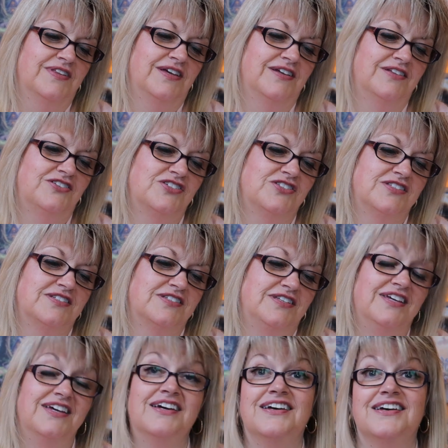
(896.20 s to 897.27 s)
I just,
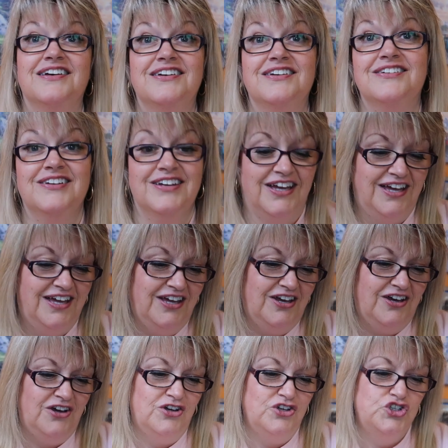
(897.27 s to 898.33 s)
yeah.
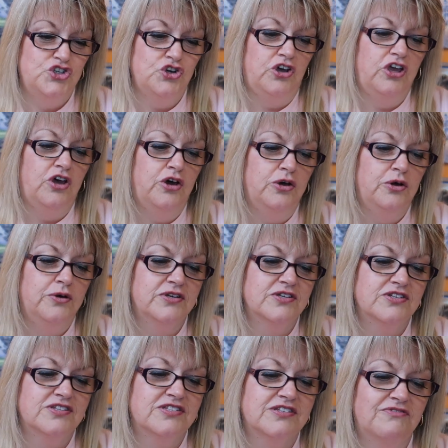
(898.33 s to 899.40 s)
Joyeux
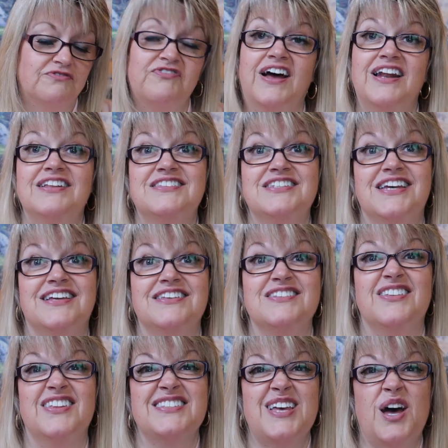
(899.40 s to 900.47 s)
Saint Valentine,
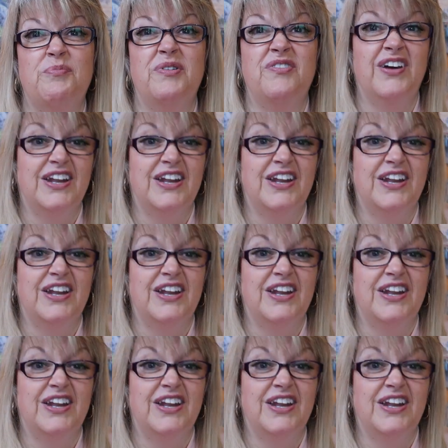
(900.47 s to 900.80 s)
so that's Happy